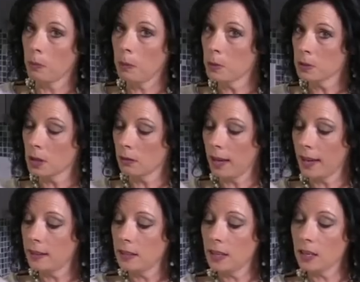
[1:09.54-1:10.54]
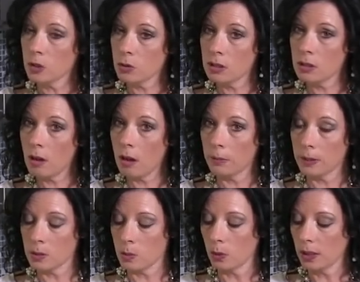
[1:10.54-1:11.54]
remember, don't add any extra salt
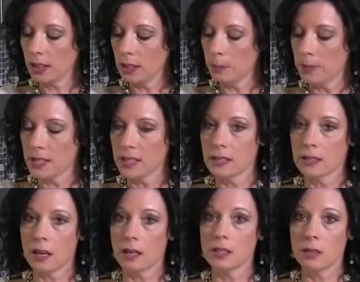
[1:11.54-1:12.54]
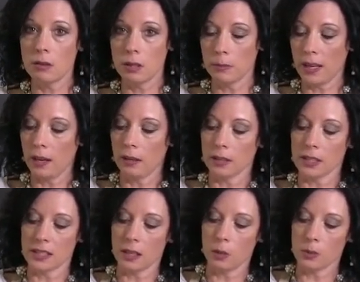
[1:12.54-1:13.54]
because we want to keep this sodium count
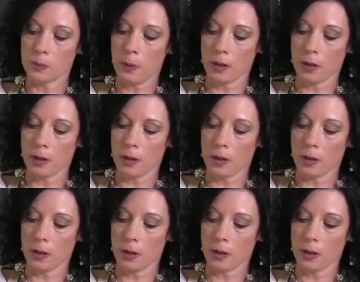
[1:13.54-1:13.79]
as low as